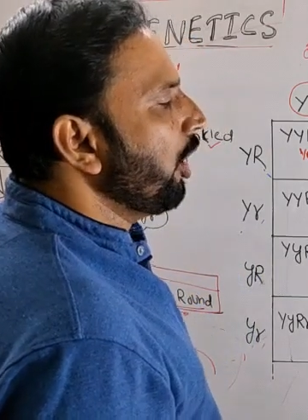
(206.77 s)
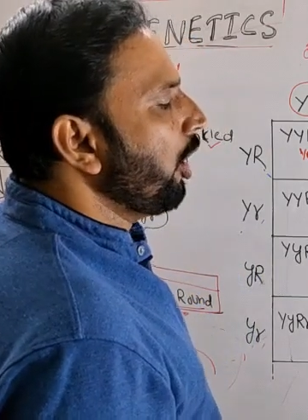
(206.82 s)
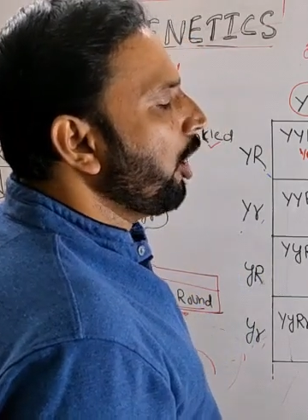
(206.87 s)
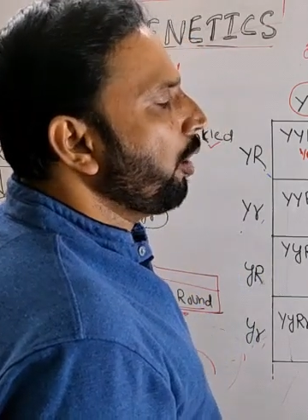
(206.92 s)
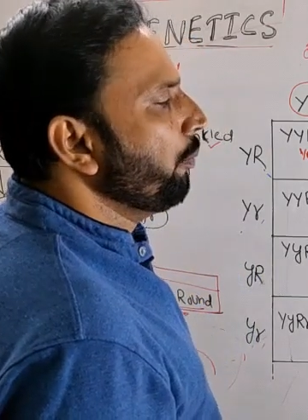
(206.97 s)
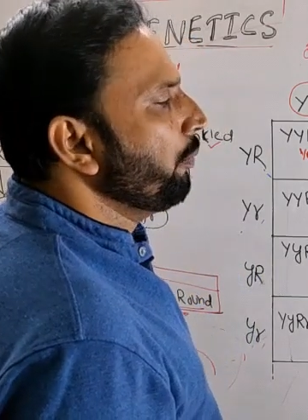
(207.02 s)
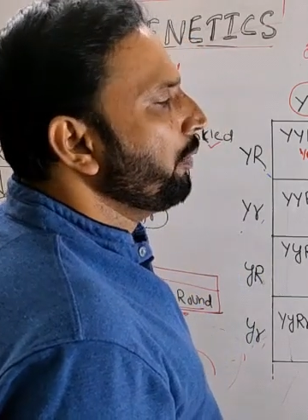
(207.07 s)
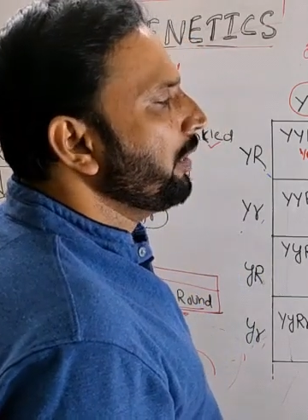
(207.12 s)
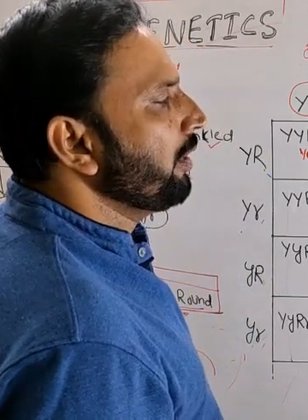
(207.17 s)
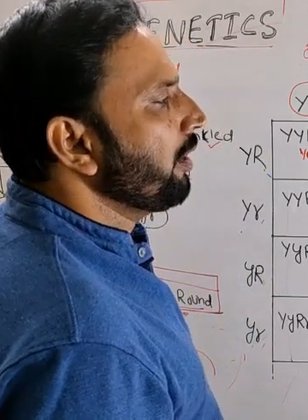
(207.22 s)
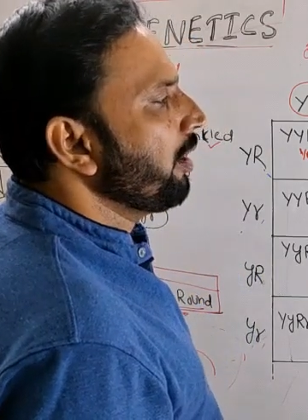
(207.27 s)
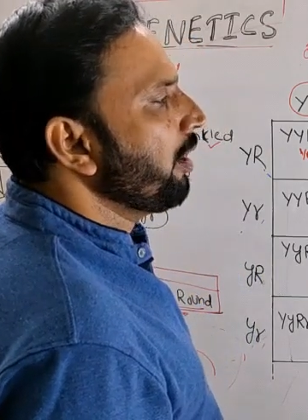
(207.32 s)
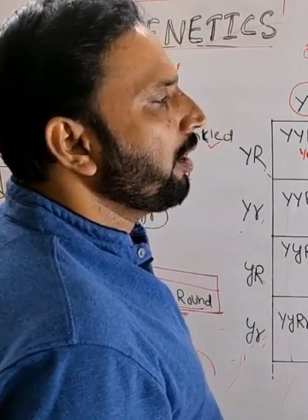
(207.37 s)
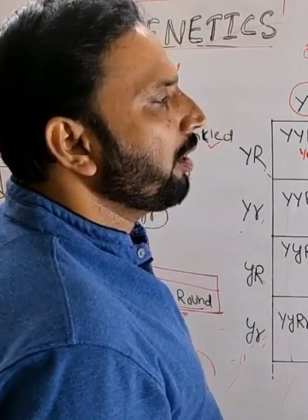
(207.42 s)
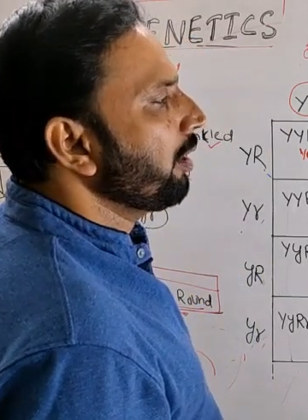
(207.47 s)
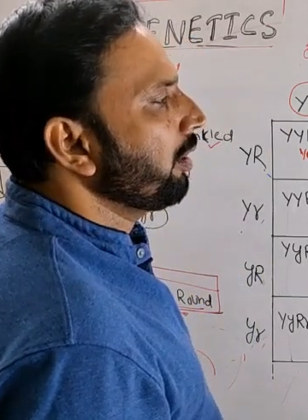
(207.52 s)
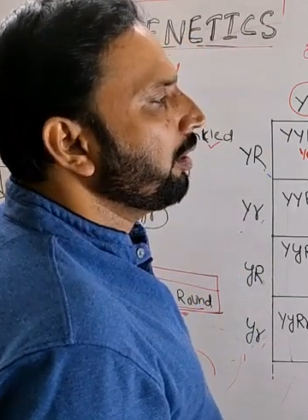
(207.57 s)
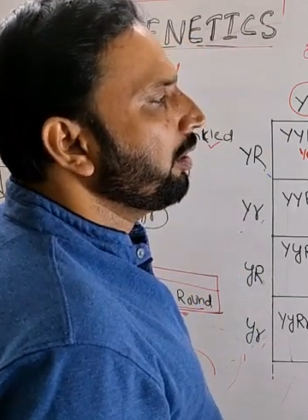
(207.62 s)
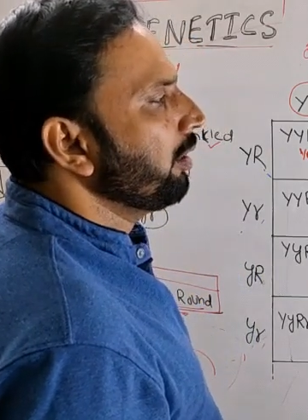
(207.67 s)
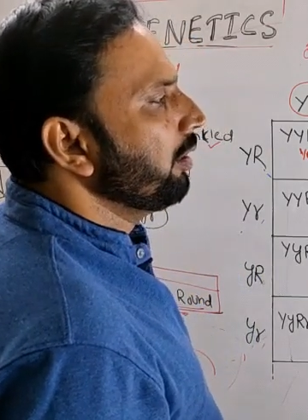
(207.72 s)
How many
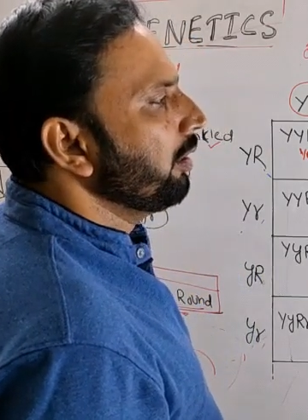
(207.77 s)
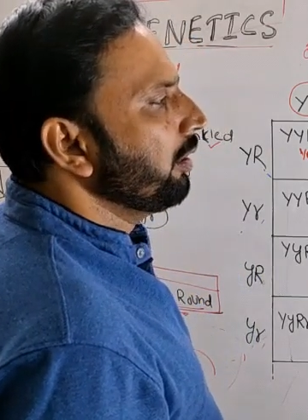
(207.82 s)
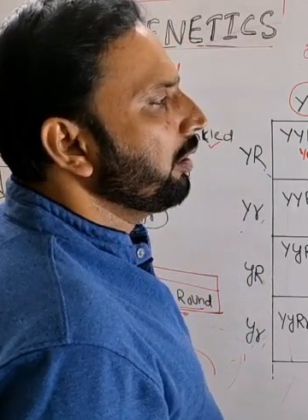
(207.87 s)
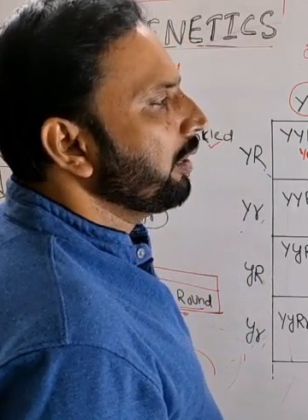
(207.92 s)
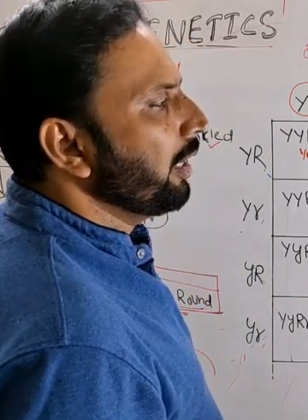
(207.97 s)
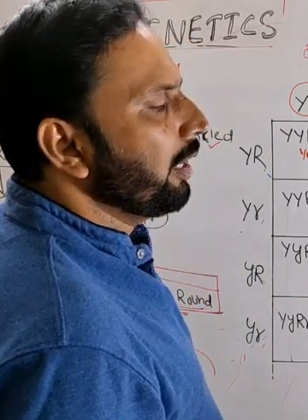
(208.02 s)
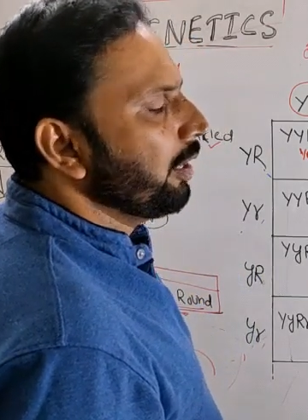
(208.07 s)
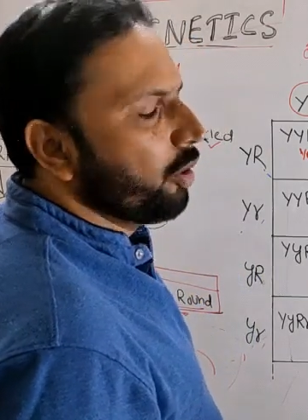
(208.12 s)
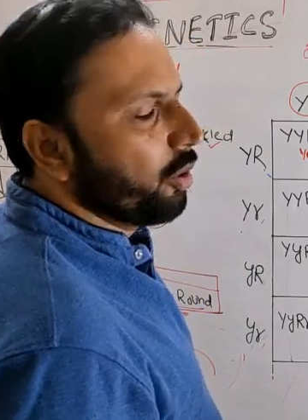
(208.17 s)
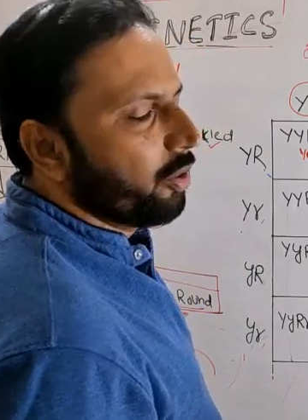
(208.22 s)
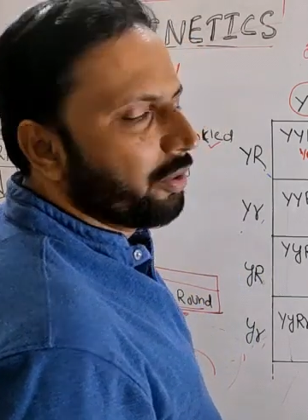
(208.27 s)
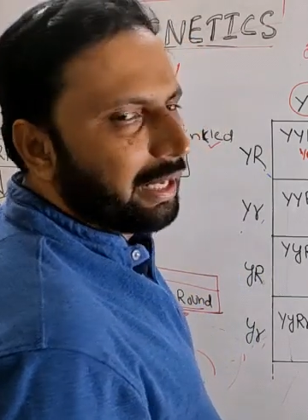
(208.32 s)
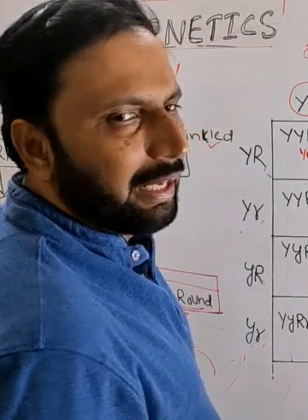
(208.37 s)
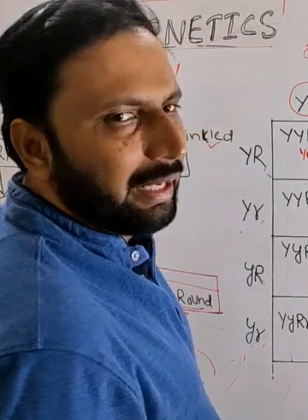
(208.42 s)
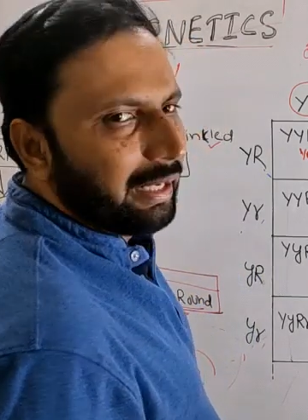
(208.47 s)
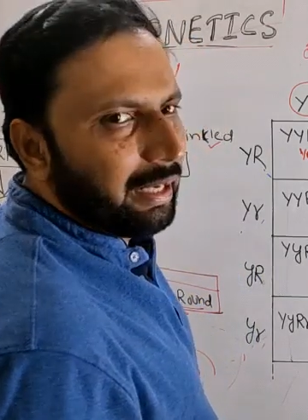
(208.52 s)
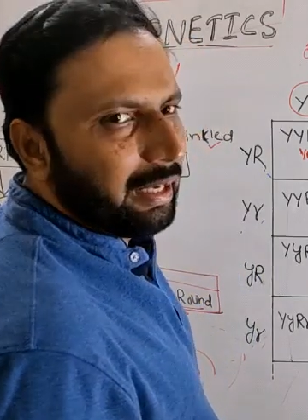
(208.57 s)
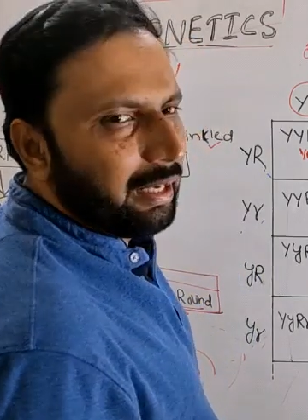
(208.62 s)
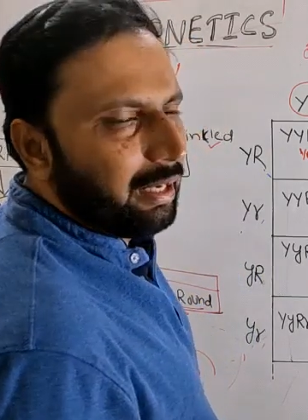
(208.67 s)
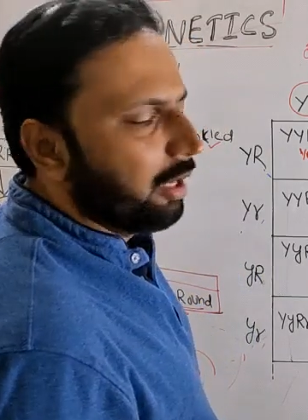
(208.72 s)
are yellow
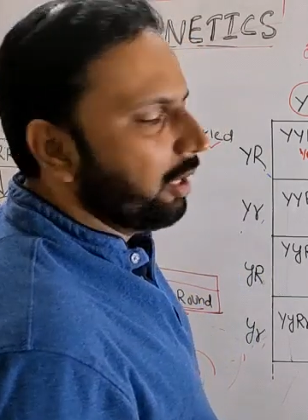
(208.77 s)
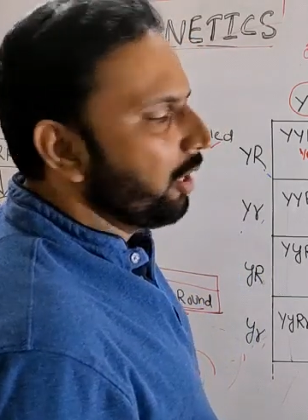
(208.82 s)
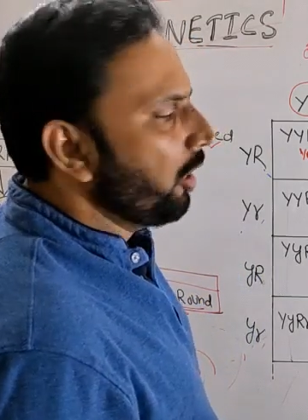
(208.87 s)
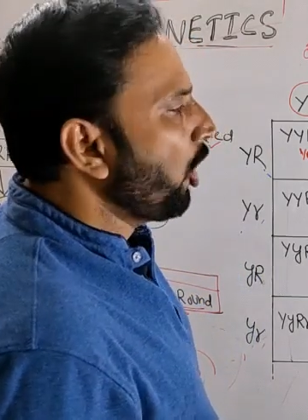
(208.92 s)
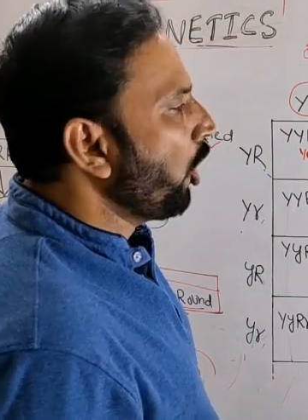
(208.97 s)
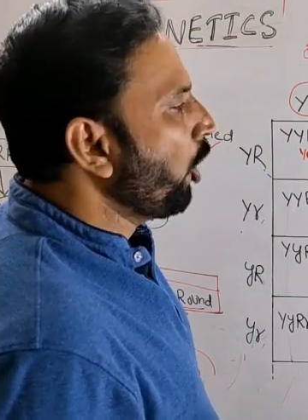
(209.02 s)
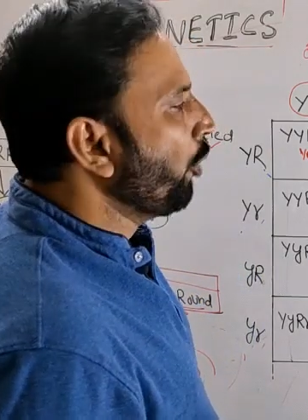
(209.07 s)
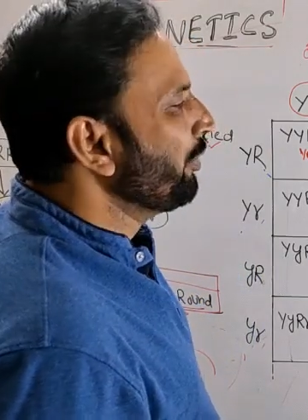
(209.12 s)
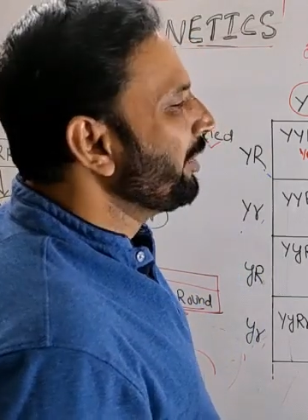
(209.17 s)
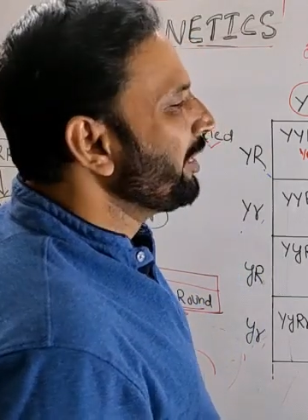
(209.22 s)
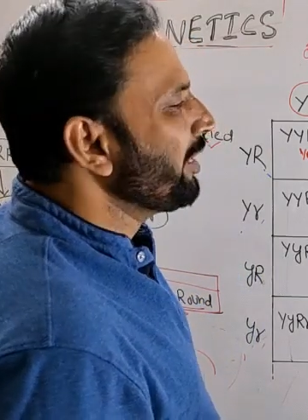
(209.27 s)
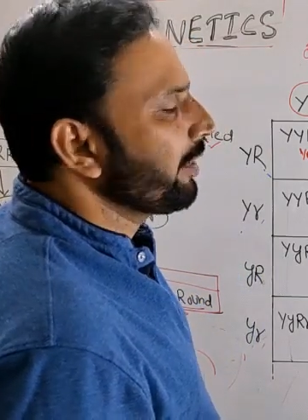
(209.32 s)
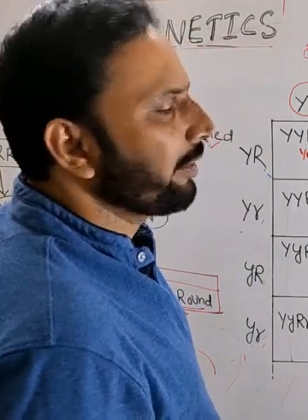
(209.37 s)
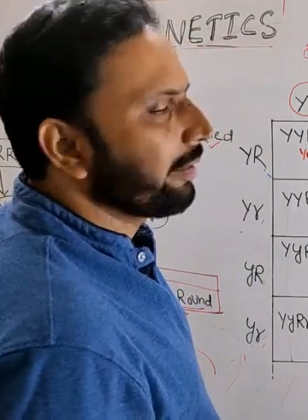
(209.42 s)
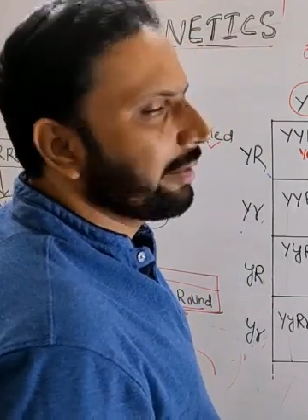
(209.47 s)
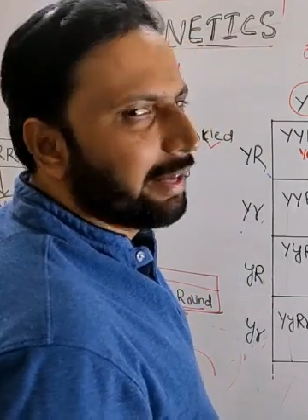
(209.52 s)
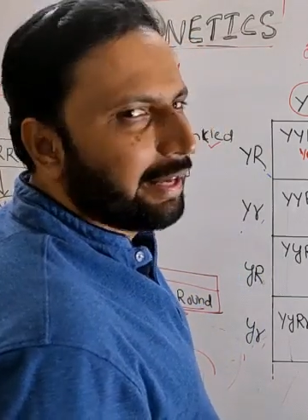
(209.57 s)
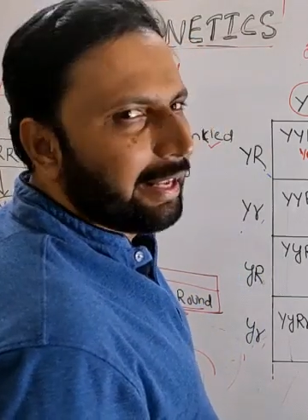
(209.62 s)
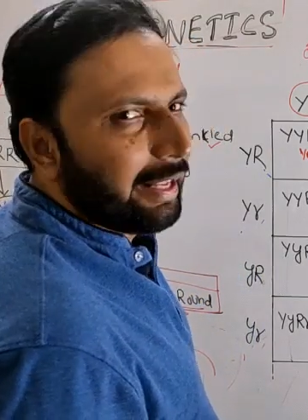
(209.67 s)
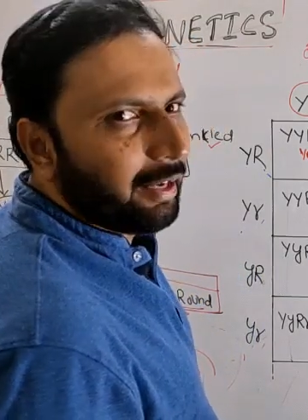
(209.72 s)
wrinkled? How many
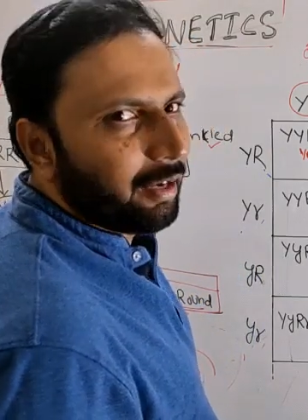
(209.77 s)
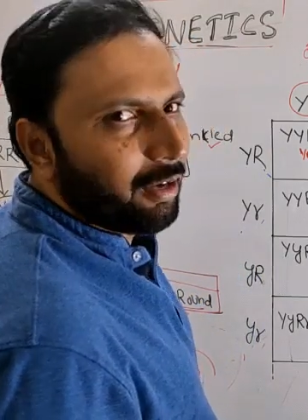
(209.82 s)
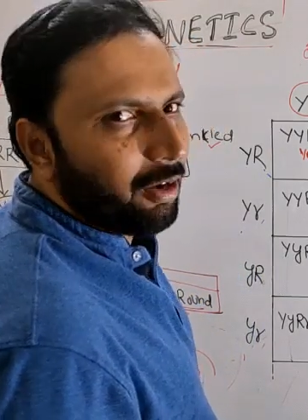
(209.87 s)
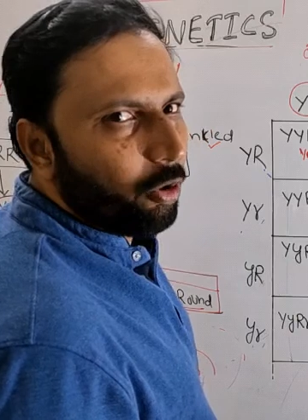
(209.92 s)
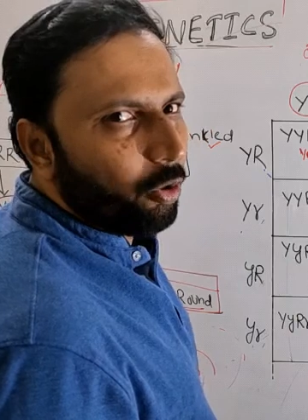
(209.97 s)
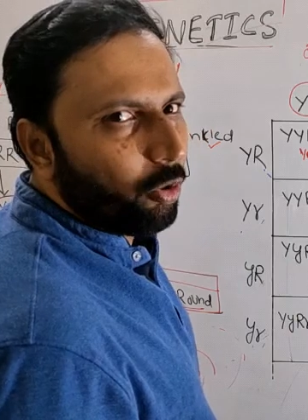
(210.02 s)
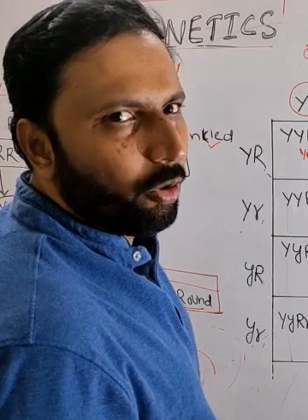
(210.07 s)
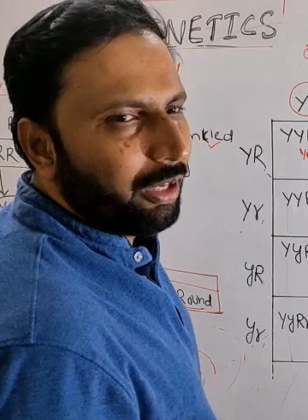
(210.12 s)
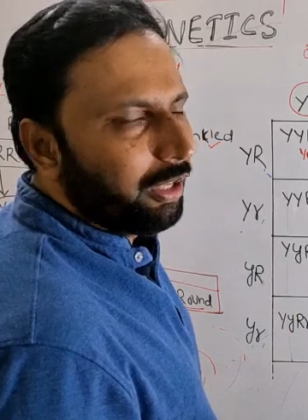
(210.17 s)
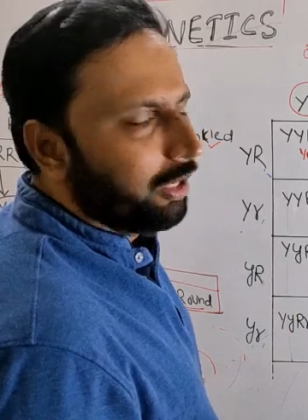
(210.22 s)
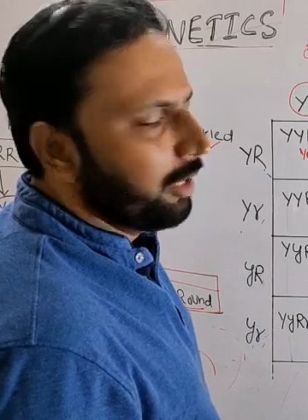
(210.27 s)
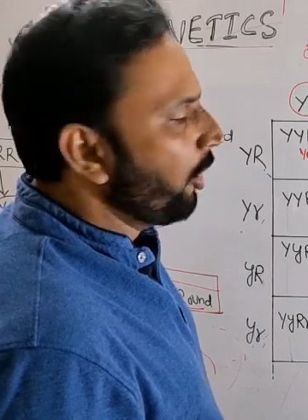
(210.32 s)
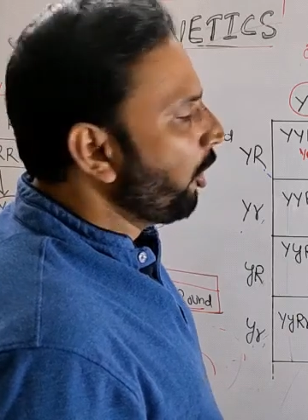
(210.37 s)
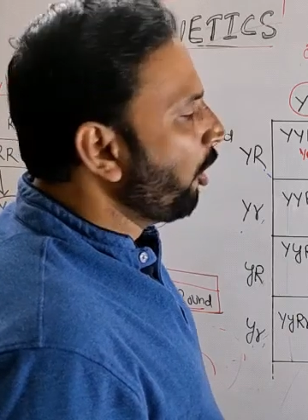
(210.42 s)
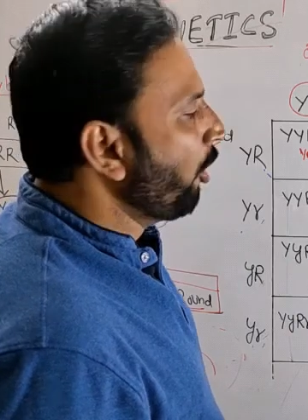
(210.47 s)
are green round?